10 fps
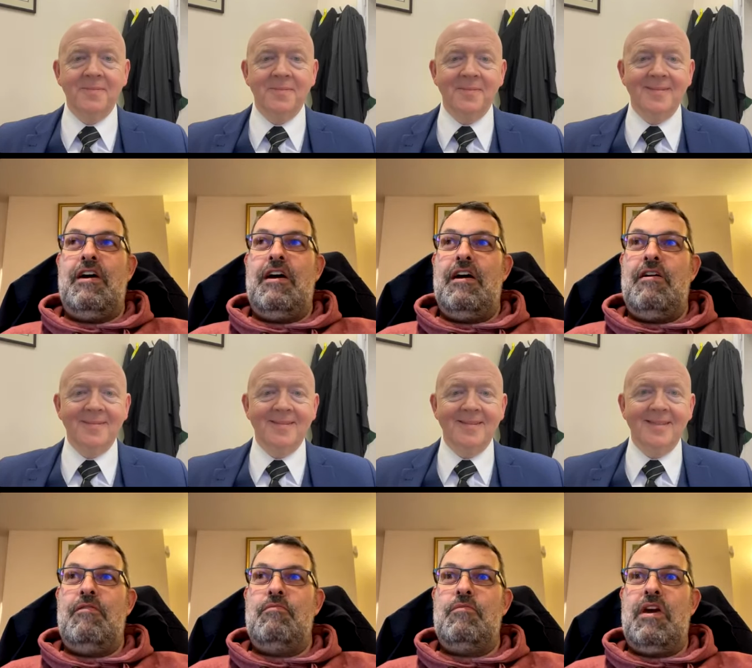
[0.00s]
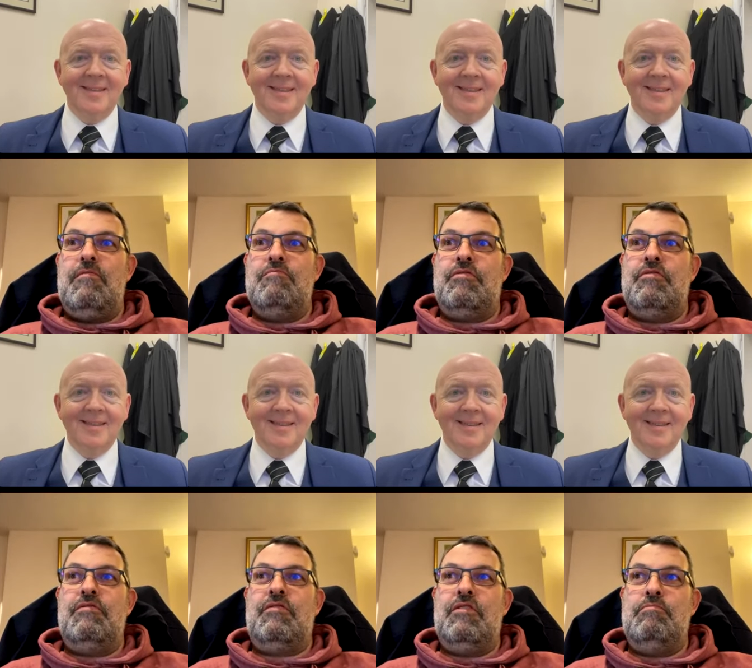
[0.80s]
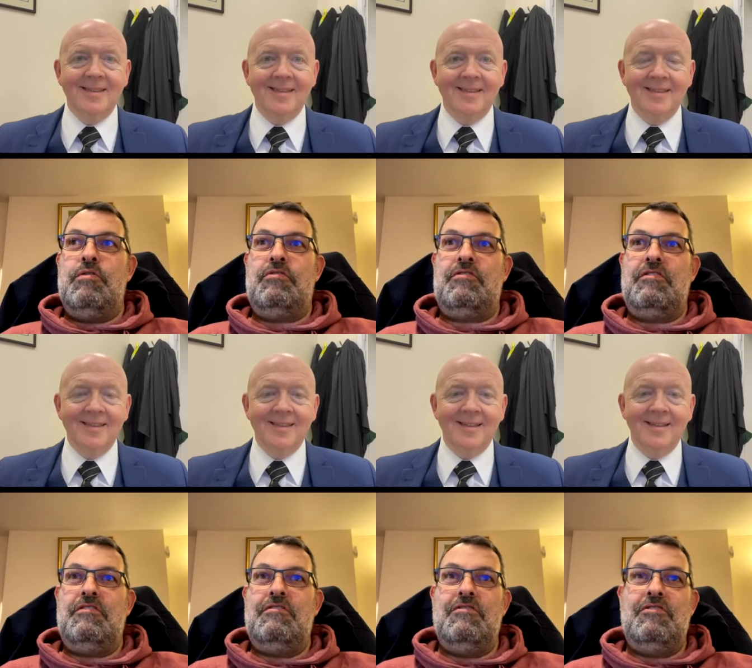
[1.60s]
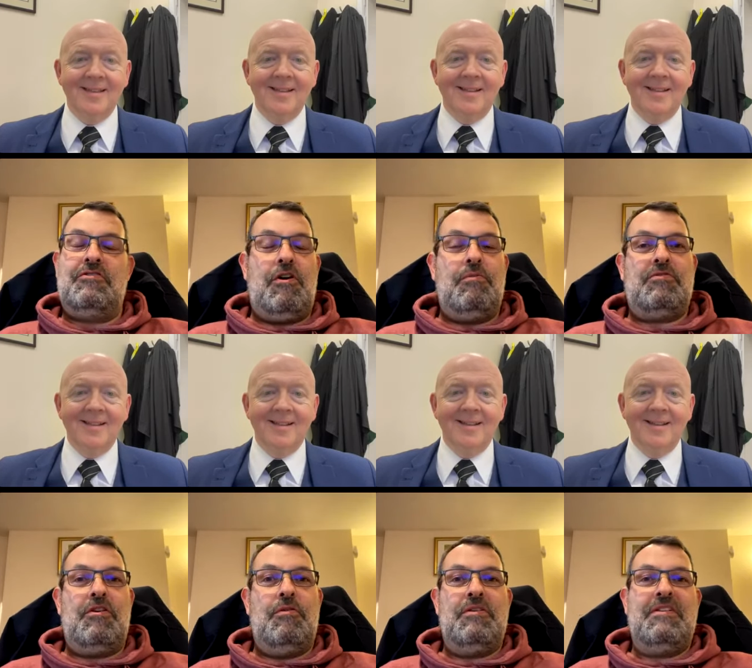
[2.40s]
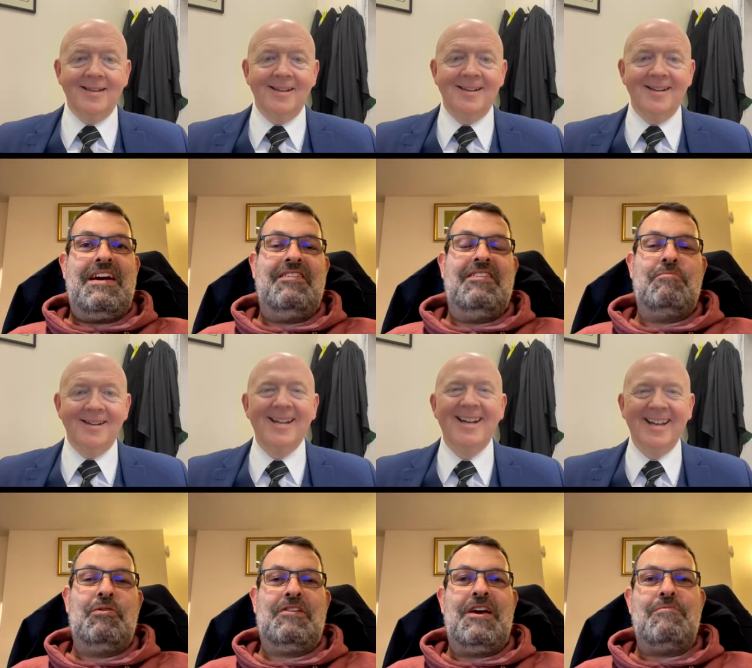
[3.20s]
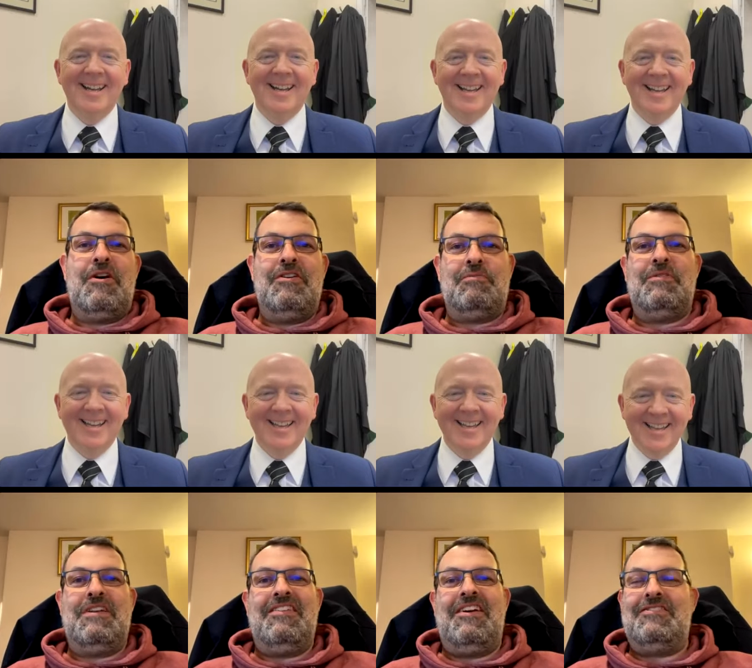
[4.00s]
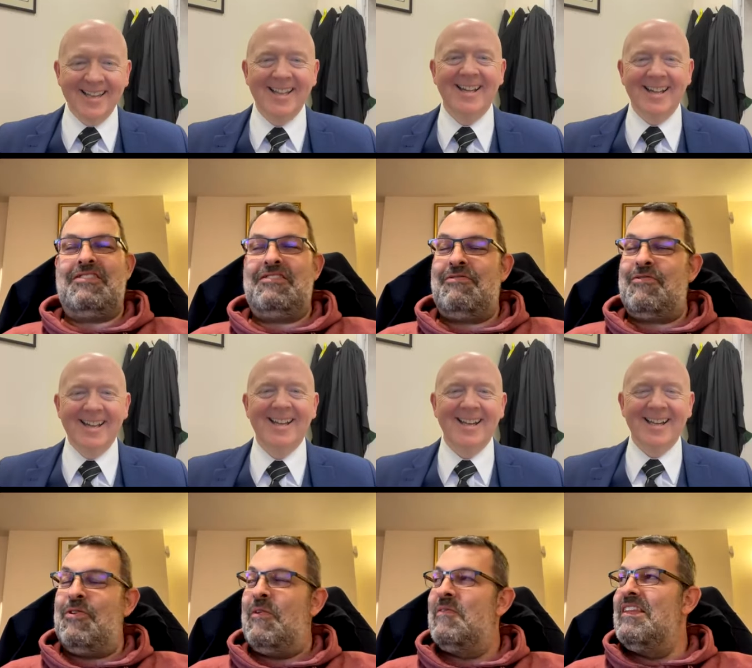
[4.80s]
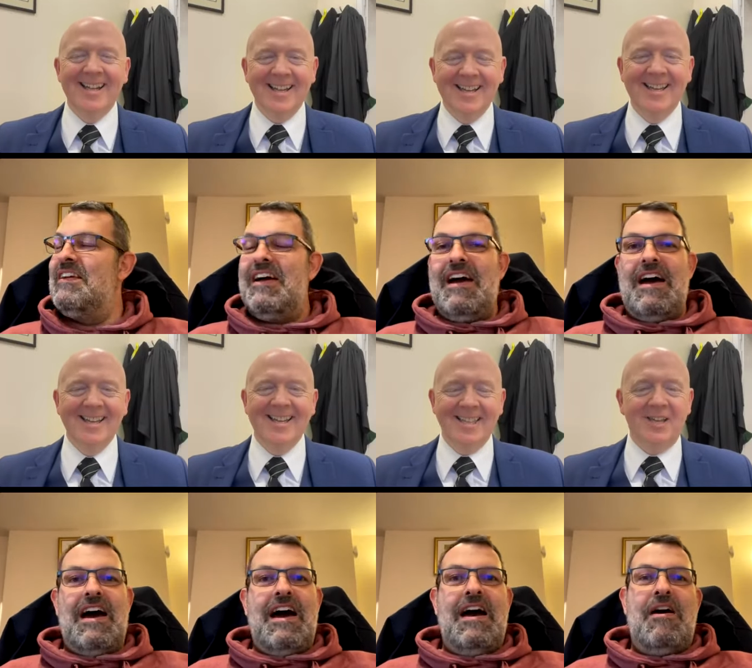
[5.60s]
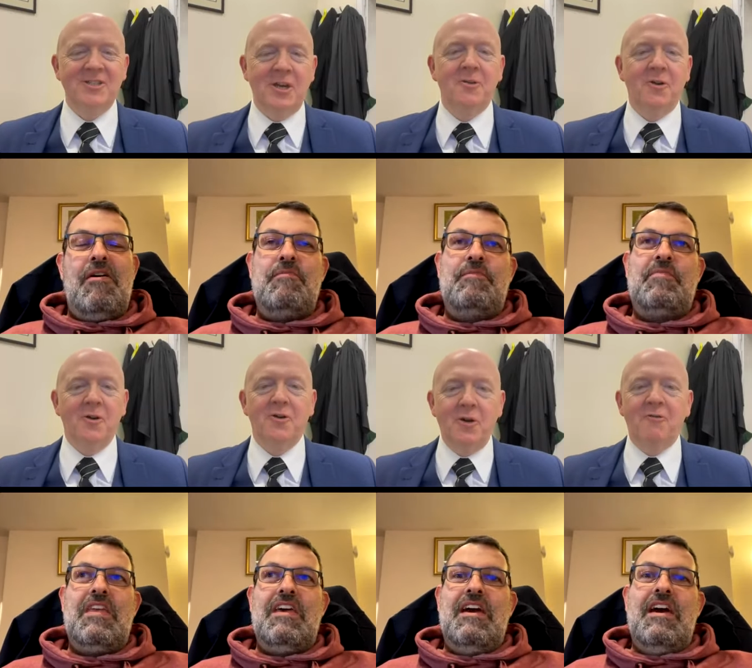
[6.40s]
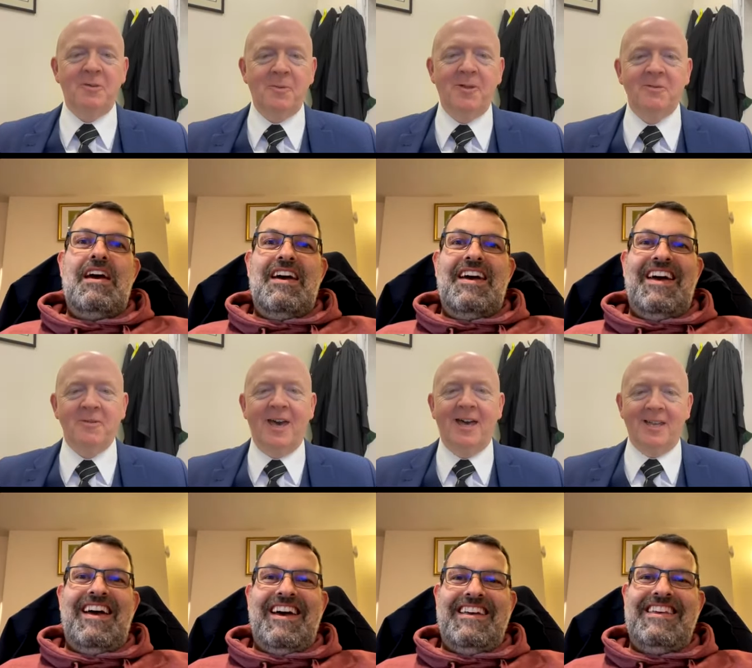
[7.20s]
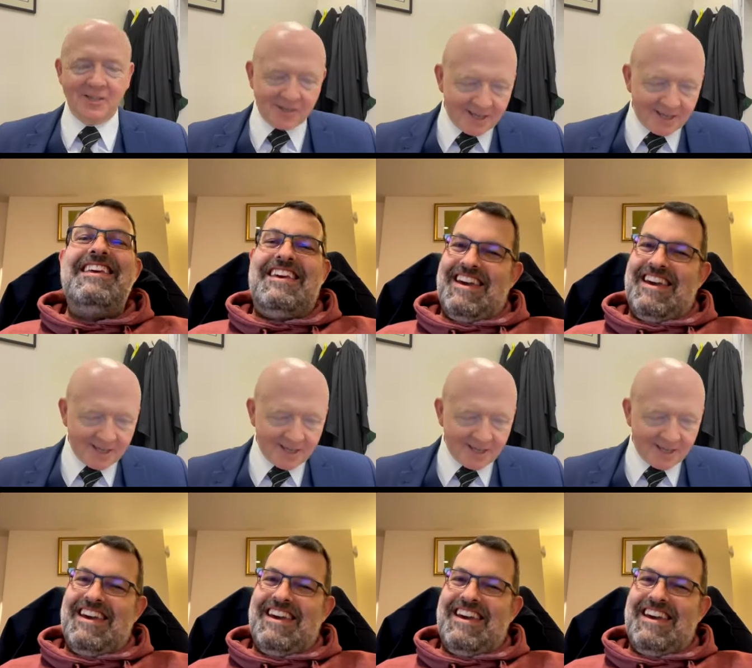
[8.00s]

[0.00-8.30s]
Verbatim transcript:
Speaker 1: um, improved the bus stops up and down the bus laybys up and down the A sixty four.
Speaker 2: Um, you, you're, you're responsible for that.